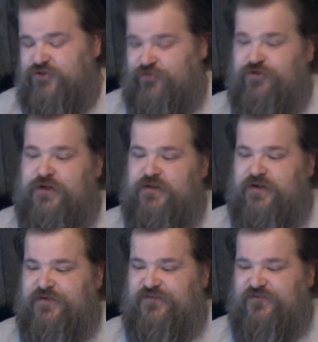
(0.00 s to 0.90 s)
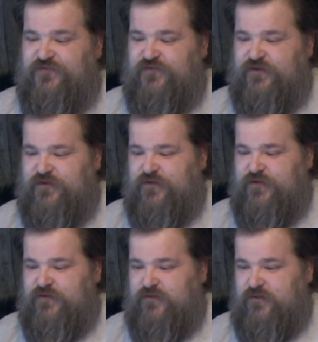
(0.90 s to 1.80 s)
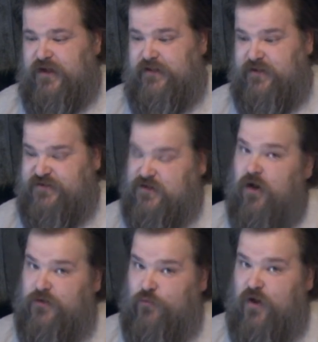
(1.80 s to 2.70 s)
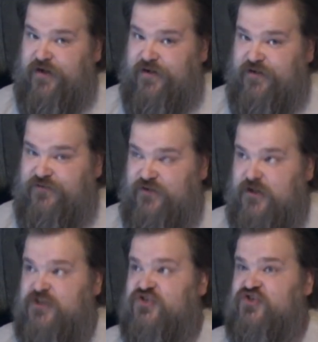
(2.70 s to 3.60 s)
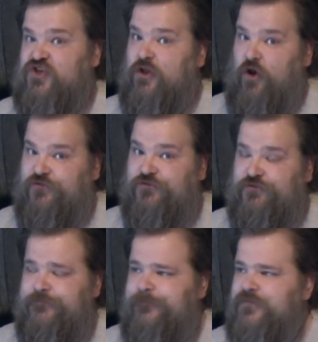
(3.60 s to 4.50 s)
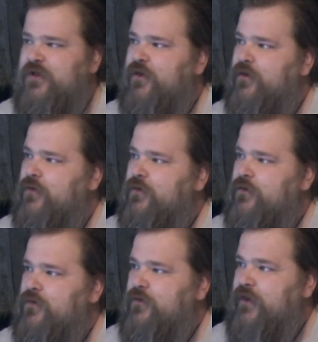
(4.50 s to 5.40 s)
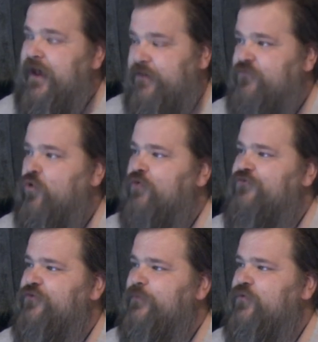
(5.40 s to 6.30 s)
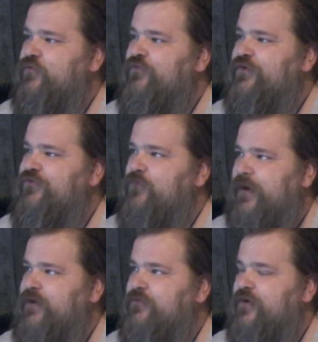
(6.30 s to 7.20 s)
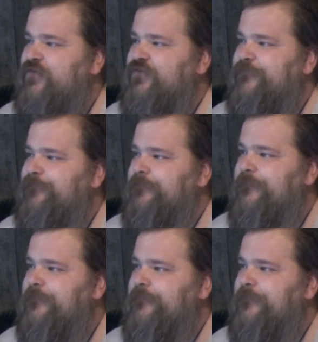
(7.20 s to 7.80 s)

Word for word: during this, and let's call it what it is, slaughter had of course removed his wedding dress,